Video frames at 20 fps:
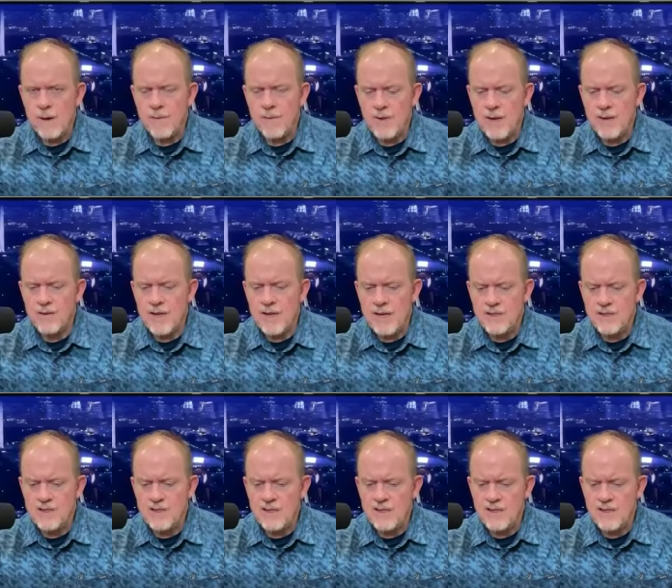that
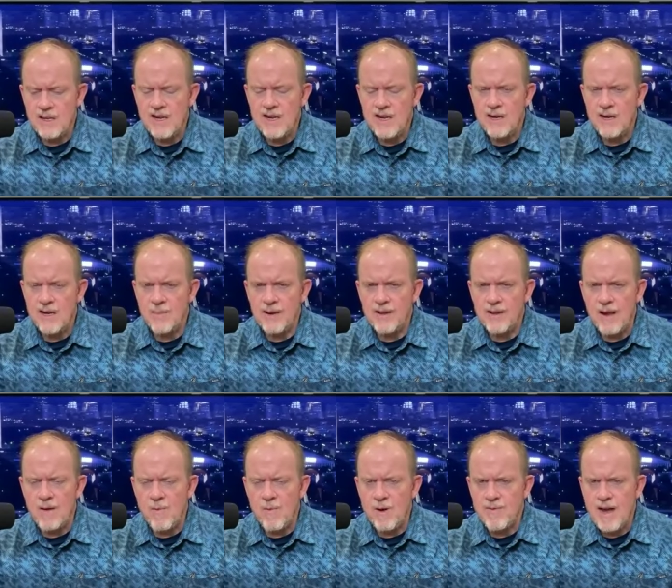that's the key. I mean, they
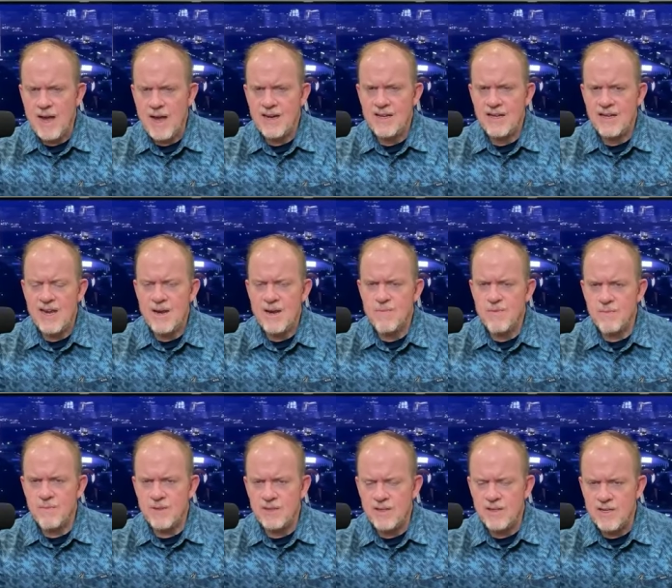we've added
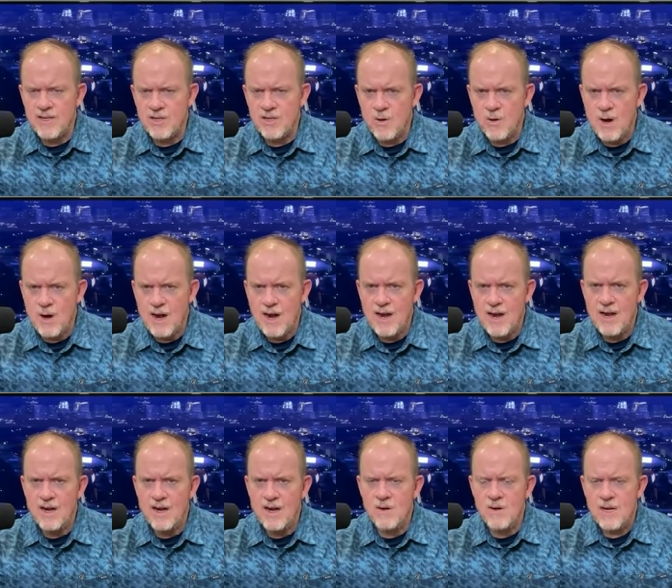capabilities in
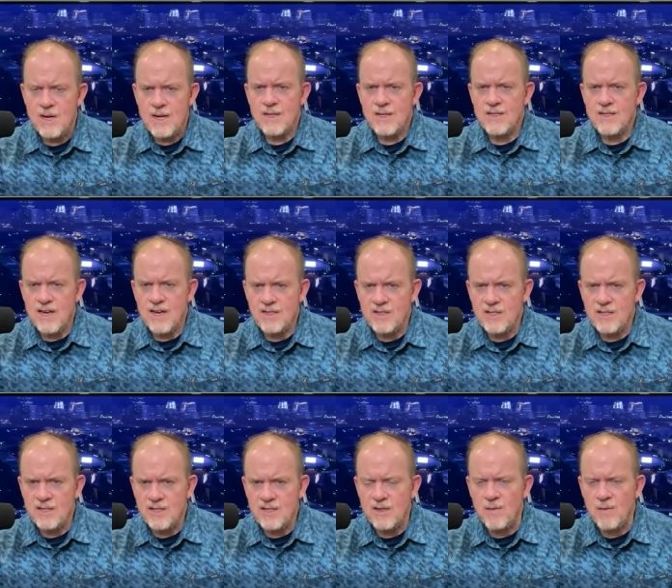Ohio,
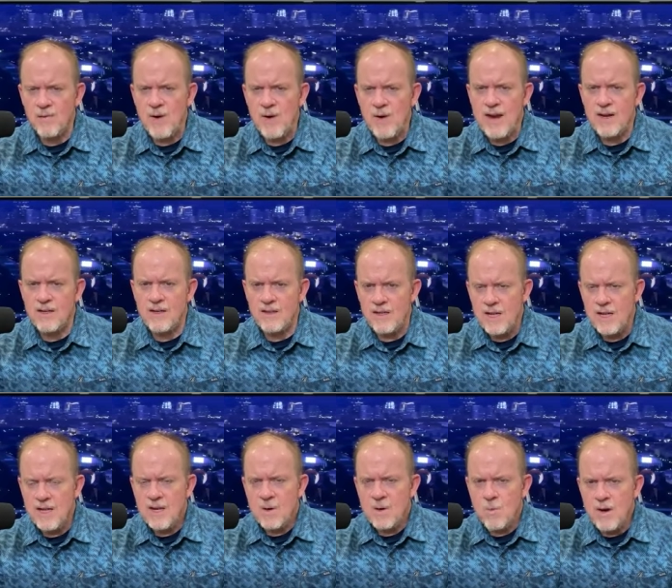Texas, and the final.
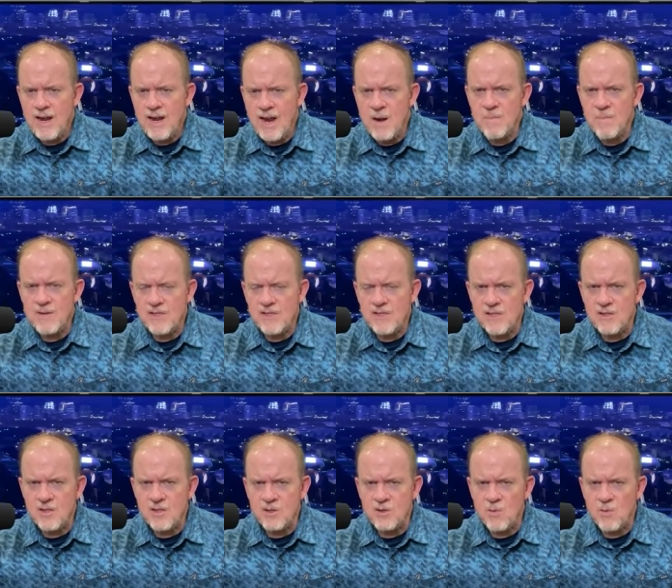What happens is
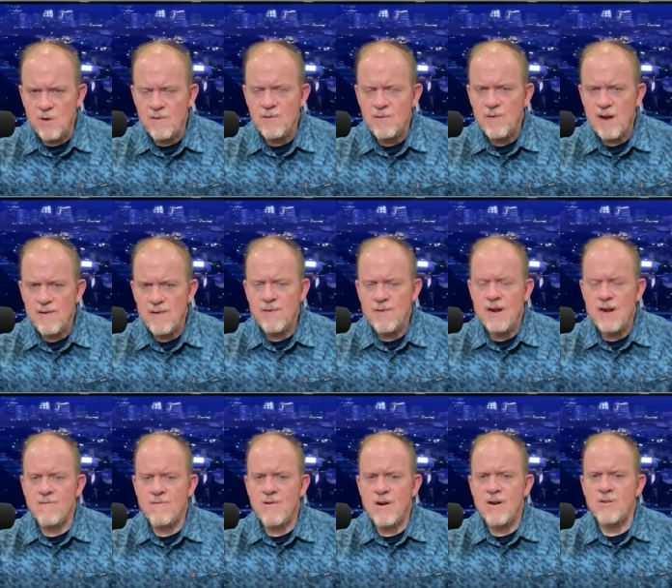those one five
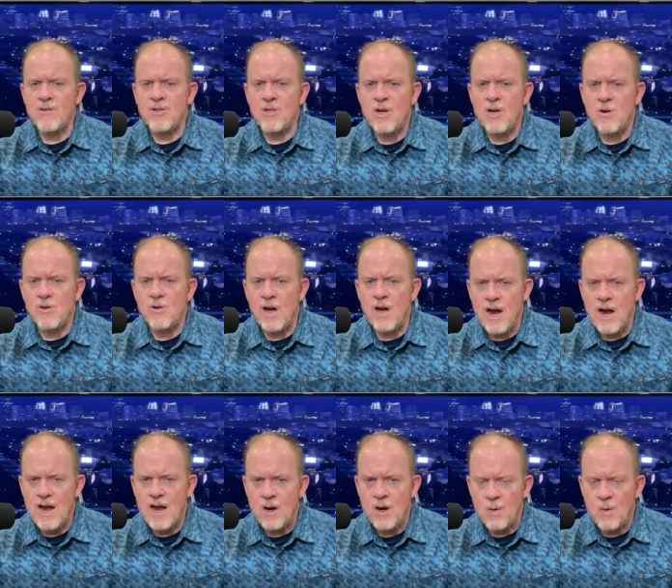five rounds go to
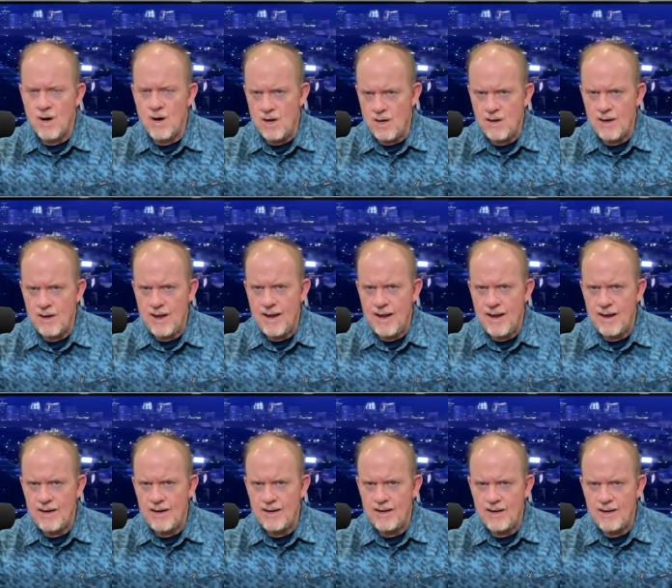Iowa,
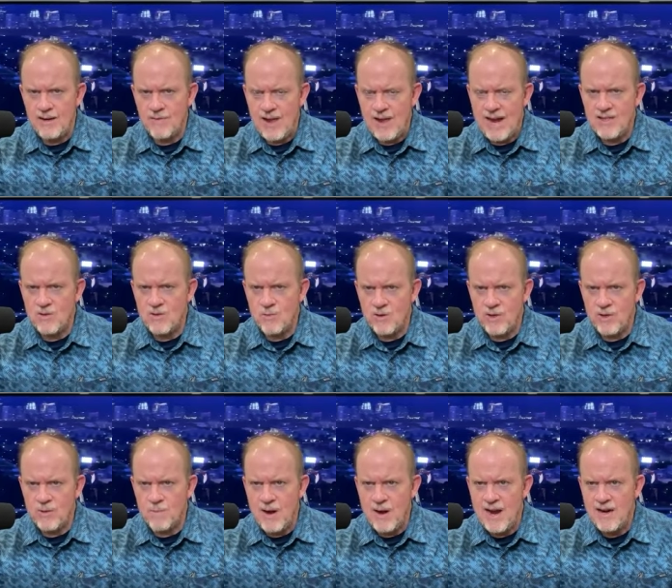and uh, that's where
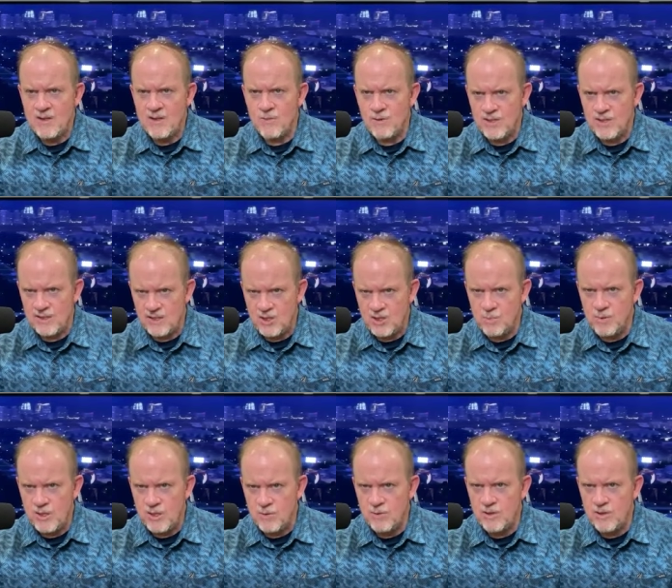they're packed with
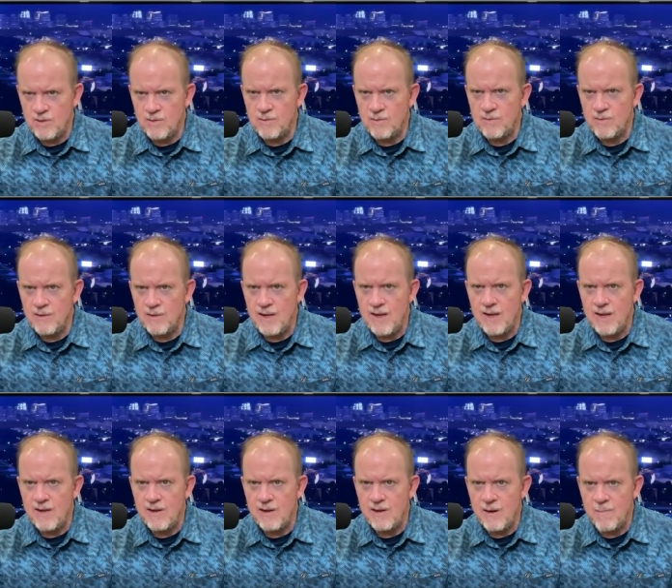explosive hmm.
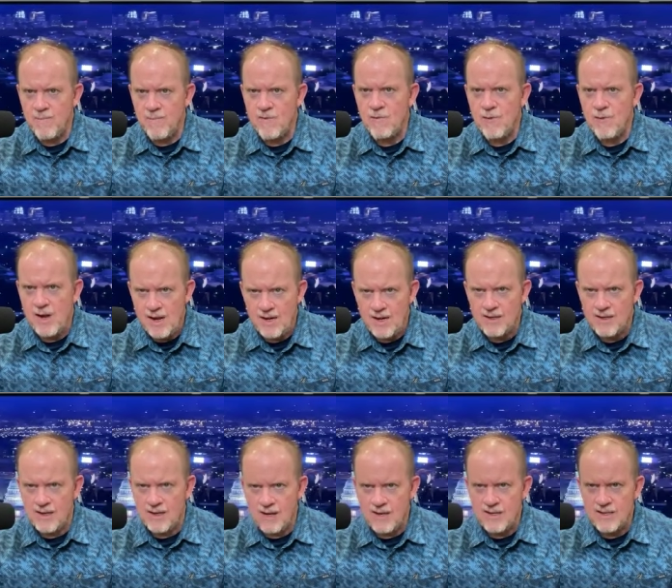and uh,
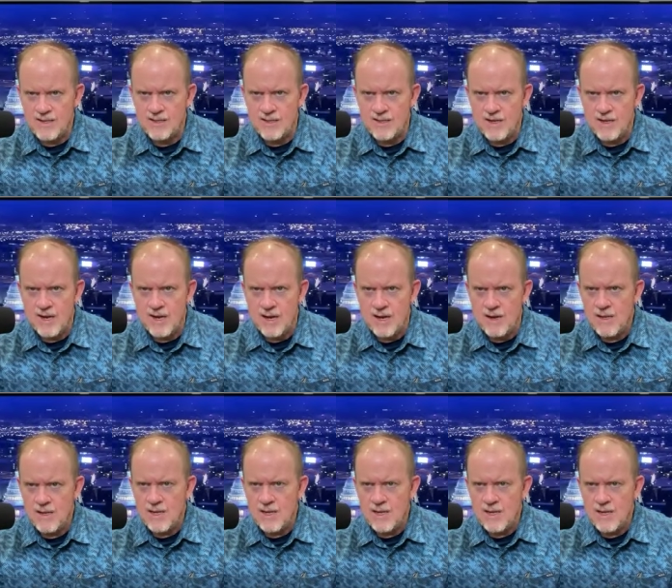finalized. Uh,